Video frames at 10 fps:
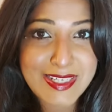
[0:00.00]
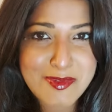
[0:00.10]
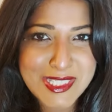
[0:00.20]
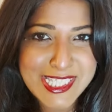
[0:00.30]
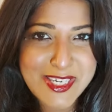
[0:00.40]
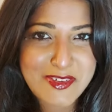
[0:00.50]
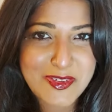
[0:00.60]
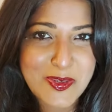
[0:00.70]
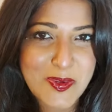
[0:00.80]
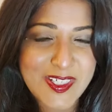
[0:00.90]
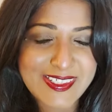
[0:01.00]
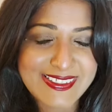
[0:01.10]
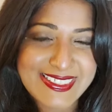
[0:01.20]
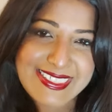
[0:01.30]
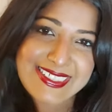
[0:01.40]
Namaste, everyone.
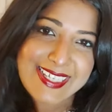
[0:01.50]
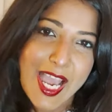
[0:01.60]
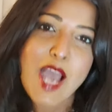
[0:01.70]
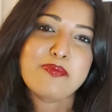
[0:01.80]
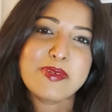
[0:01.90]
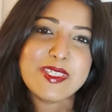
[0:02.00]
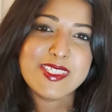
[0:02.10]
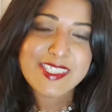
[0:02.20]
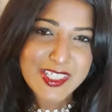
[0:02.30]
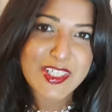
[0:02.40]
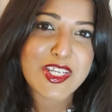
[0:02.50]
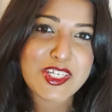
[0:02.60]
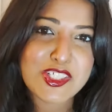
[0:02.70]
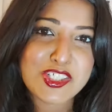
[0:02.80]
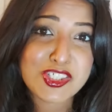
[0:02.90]
Happy
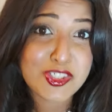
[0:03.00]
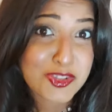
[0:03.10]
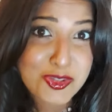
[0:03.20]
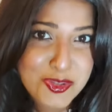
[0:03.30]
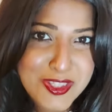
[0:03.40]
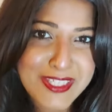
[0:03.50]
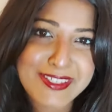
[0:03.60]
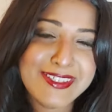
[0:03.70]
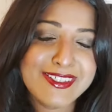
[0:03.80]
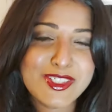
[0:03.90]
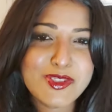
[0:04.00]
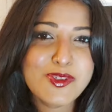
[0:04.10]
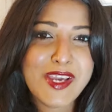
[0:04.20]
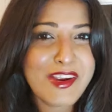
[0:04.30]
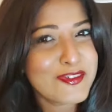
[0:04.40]
Ganesh Chaturti
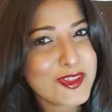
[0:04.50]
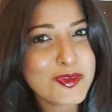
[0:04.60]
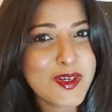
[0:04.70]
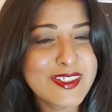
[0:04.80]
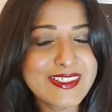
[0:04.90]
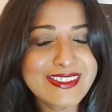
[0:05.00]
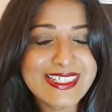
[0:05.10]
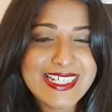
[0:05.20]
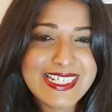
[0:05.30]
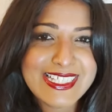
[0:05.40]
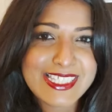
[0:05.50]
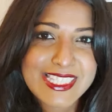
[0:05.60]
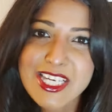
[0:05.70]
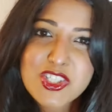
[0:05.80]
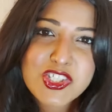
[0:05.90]
to everyone.
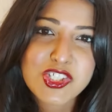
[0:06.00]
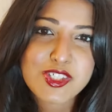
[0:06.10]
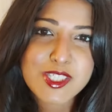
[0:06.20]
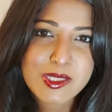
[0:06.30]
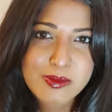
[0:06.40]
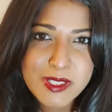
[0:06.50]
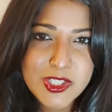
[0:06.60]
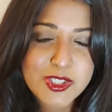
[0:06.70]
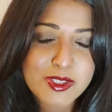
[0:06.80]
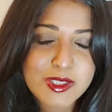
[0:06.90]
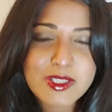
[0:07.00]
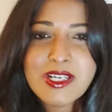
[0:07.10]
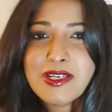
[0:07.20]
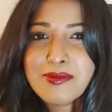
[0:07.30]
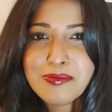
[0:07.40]
Such a special,
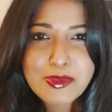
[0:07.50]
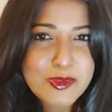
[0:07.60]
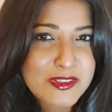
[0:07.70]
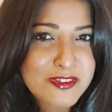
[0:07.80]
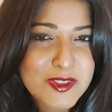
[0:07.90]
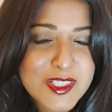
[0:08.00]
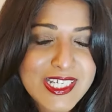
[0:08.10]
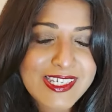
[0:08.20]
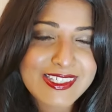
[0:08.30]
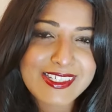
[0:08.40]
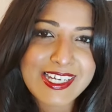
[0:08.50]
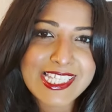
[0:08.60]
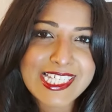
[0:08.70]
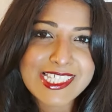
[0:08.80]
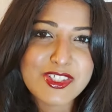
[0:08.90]
beautiful day. I
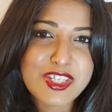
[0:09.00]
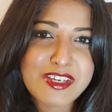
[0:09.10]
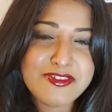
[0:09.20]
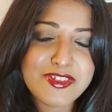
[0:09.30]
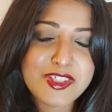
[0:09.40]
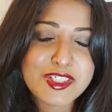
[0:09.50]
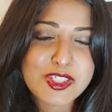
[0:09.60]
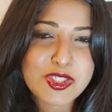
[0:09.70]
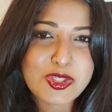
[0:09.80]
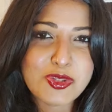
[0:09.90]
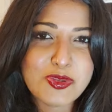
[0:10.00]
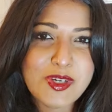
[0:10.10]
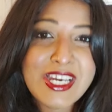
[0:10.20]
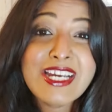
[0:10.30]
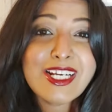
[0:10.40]
think it's a day for us to
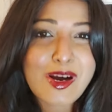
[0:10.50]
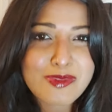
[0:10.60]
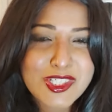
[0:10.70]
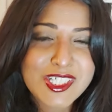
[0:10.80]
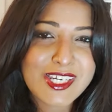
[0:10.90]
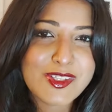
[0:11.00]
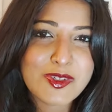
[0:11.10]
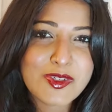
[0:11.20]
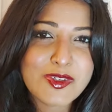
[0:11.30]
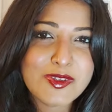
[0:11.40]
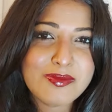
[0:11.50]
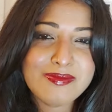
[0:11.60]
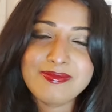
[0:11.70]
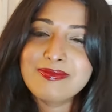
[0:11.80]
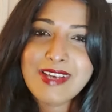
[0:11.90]
come together,
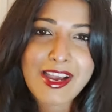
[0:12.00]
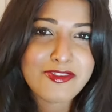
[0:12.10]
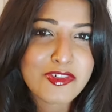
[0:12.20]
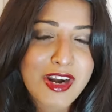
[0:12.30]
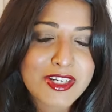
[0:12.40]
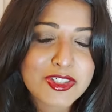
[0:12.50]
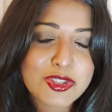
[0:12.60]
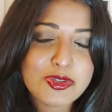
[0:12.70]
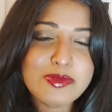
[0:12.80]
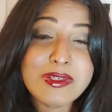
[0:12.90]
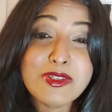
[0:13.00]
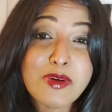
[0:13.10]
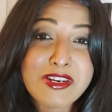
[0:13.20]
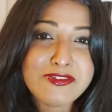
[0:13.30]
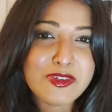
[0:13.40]
have gratitude, be
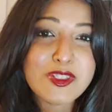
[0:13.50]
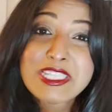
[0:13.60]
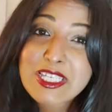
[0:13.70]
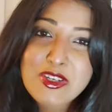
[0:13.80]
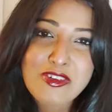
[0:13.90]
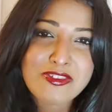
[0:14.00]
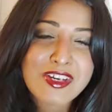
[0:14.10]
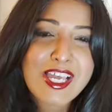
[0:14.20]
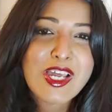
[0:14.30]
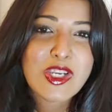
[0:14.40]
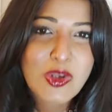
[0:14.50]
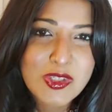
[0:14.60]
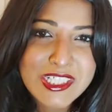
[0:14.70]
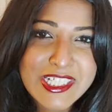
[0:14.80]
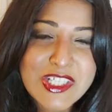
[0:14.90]
grateful, think of
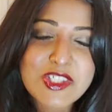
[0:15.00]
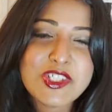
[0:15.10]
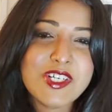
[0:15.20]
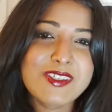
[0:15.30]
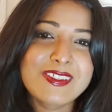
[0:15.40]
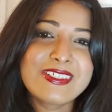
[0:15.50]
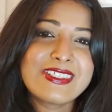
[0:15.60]
Lord Ganesha,